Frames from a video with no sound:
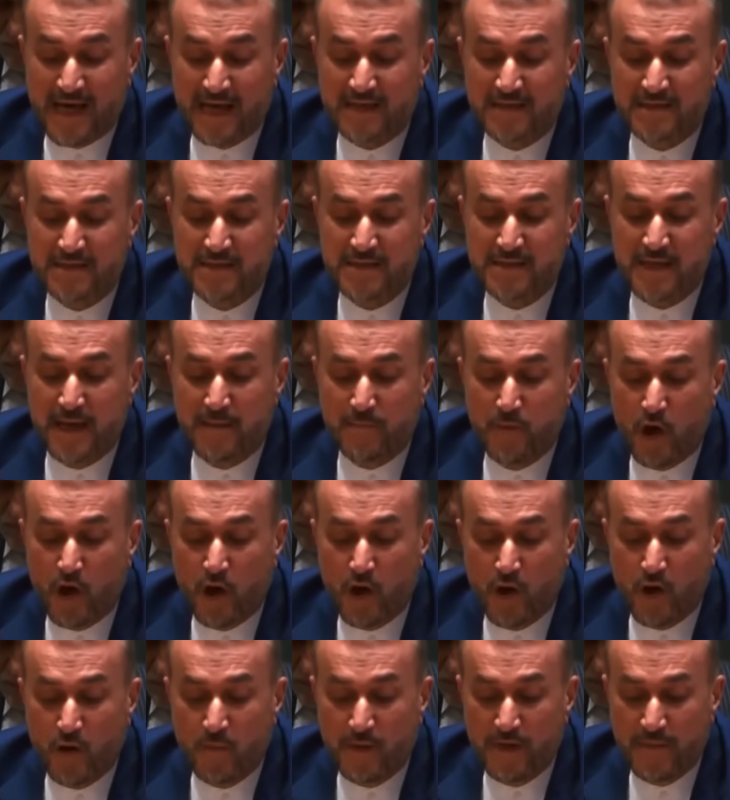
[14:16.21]
and
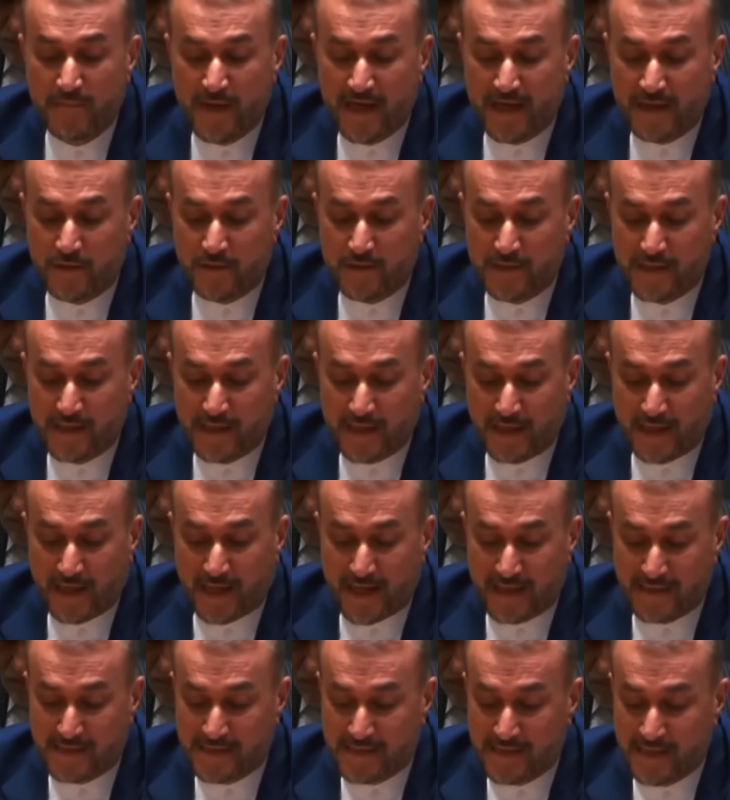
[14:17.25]
permanent
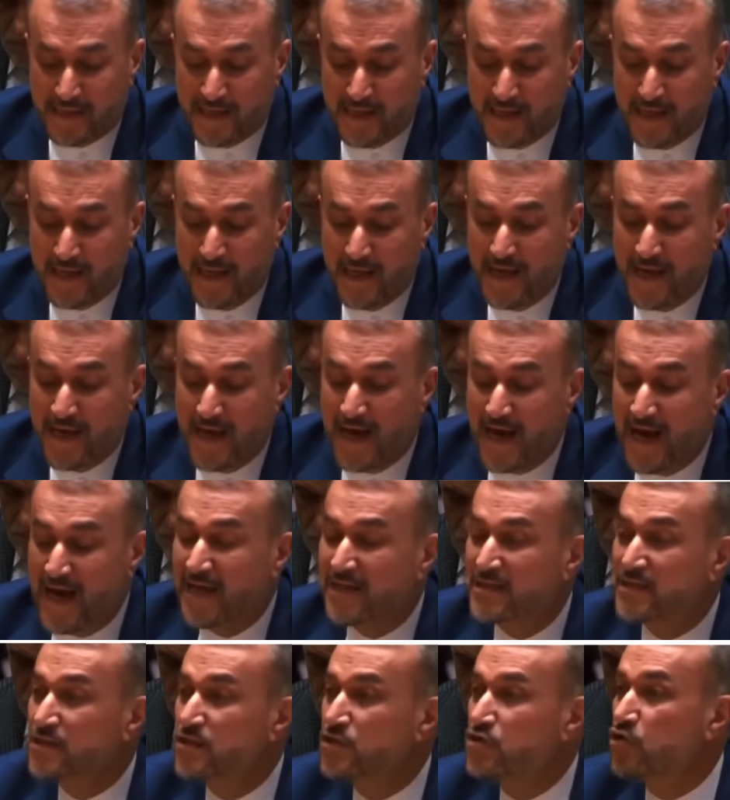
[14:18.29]
ceasefire in all
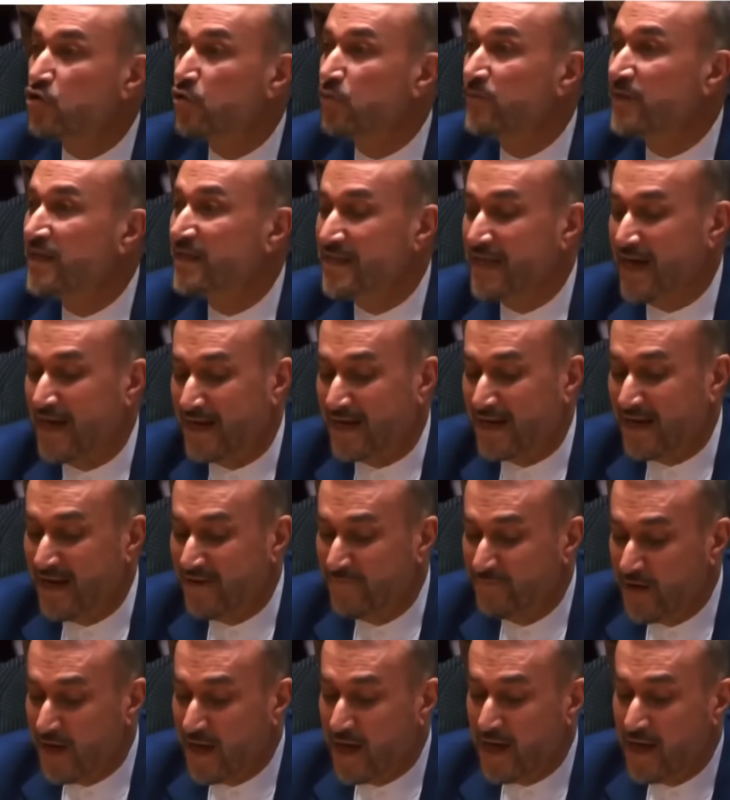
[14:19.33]
areas of Gaza,
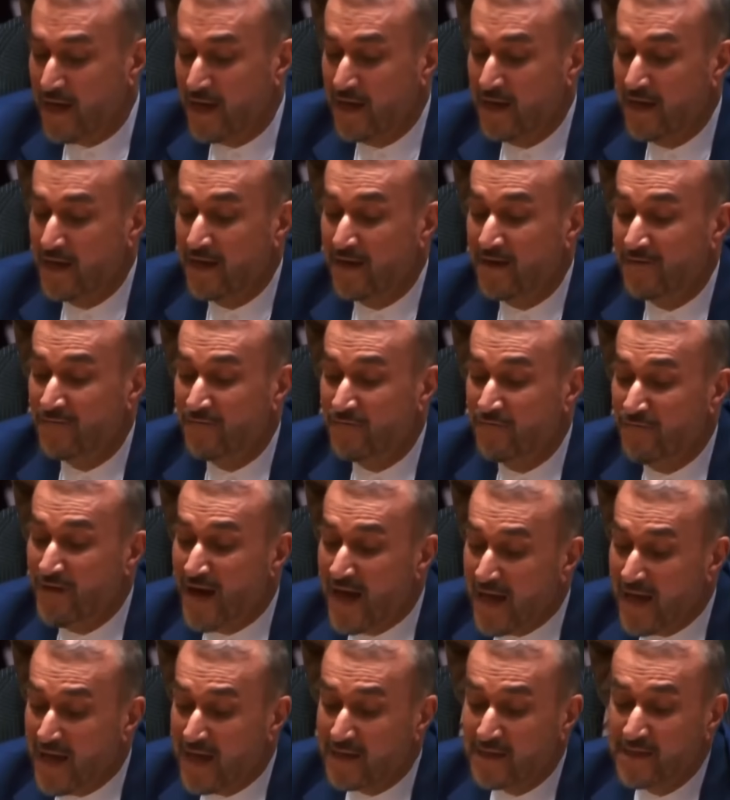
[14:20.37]

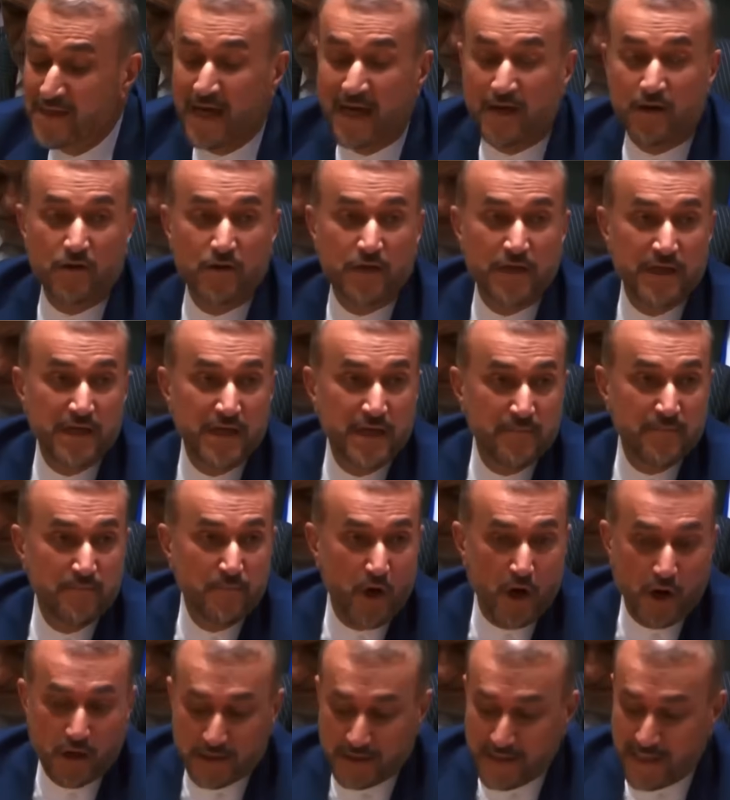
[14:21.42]
including
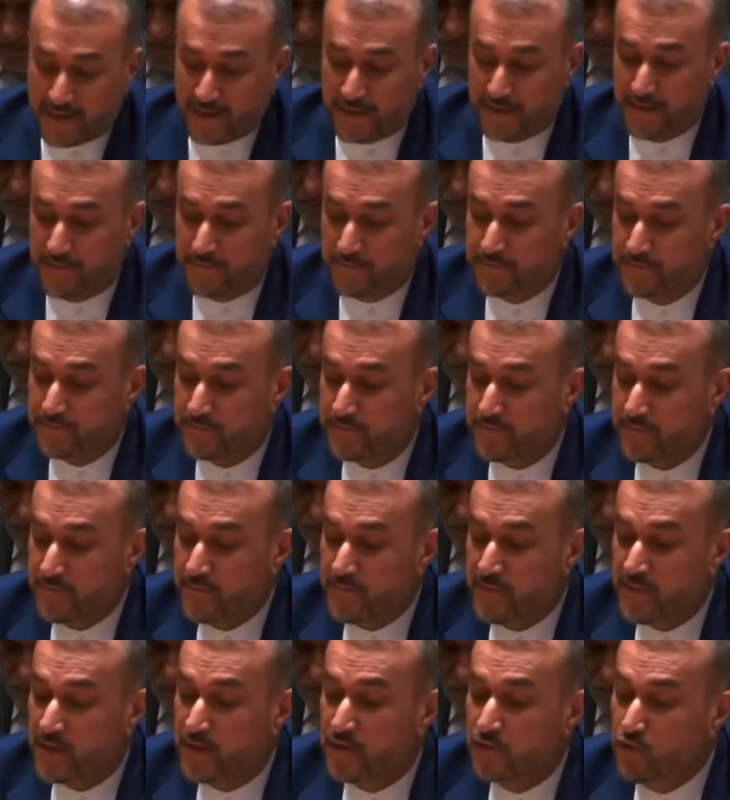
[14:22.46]
in
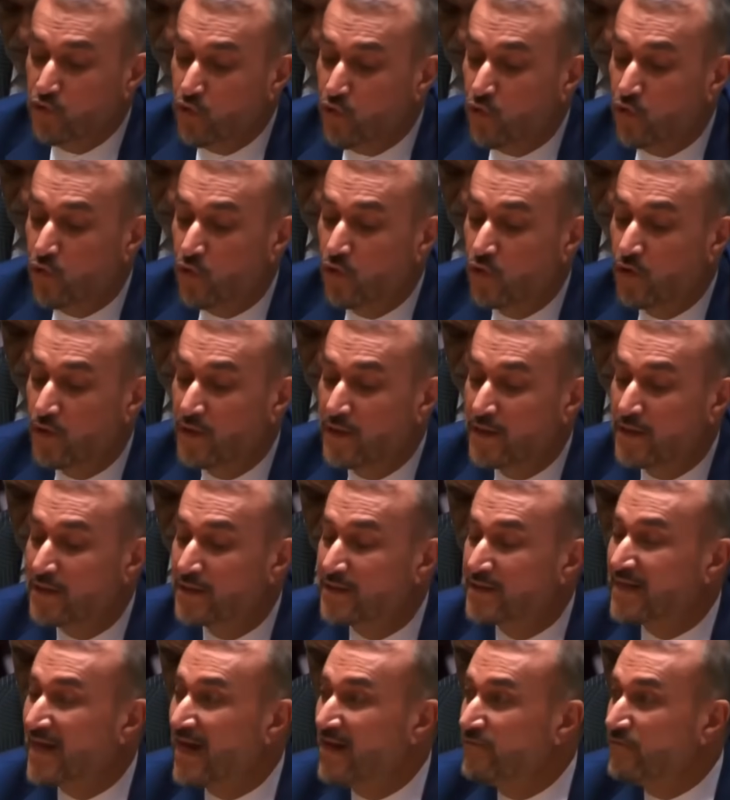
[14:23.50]
Rafah and the West
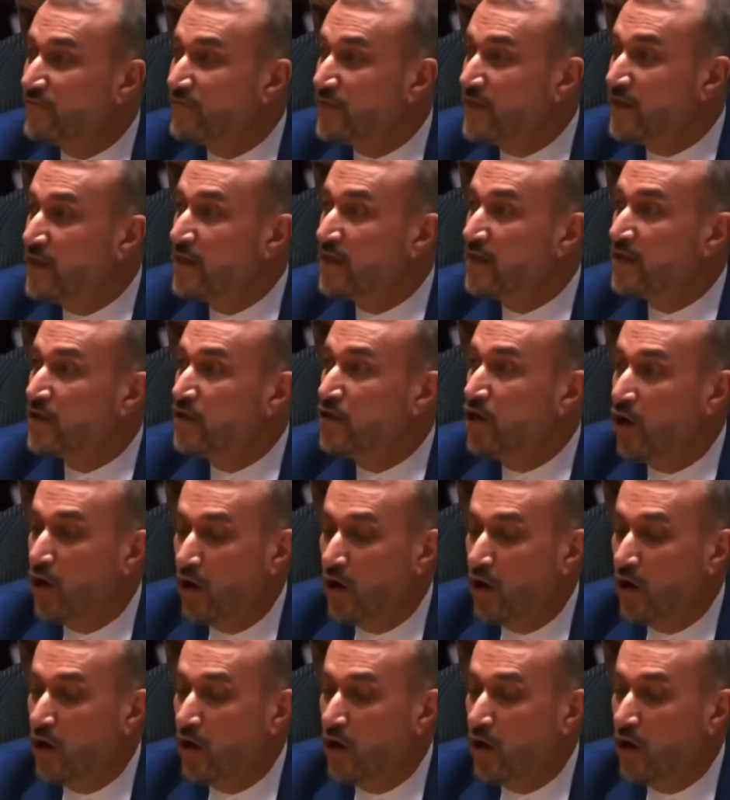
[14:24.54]
Bank. Number two,